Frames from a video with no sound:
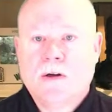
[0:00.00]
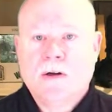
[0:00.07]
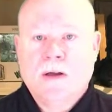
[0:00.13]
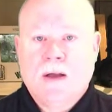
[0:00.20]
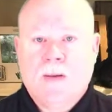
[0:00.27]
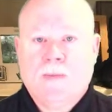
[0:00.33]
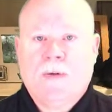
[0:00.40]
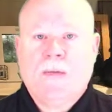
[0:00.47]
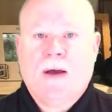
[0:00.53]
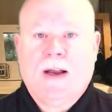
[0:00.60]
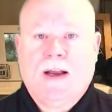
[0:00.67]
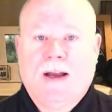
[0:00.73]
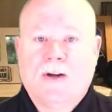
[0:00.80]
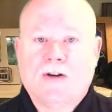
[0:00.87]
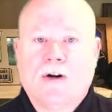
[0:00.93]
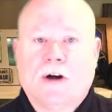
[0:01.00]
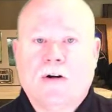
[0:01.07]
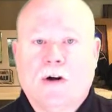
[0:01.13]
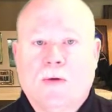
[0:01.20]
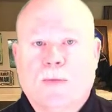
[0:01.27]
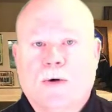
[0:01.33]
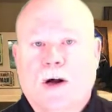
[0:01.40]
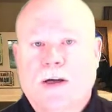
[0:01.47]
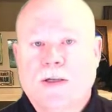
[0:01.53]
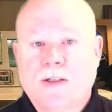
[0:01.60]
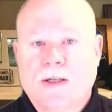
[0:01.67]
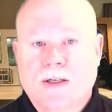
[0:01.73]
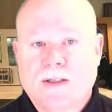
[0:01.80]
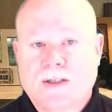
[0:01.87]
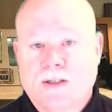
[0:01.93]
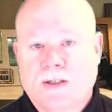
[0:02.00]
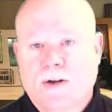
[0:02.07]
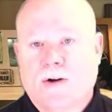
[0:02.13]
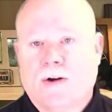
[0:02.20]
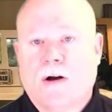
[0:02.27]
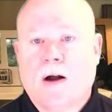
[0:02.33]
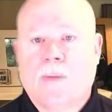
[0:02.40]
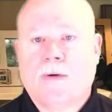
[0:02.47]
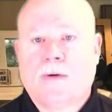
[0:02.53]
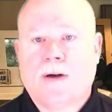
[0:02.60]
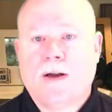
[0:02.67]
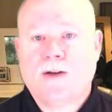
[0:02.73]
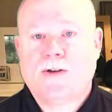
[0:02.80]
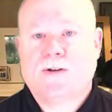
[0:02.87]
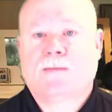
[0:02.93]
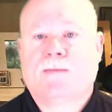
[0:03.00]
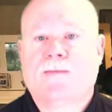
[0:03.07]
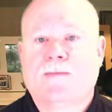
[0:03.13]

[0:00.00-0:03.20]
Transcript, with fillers: implementing HRO processes in your operation.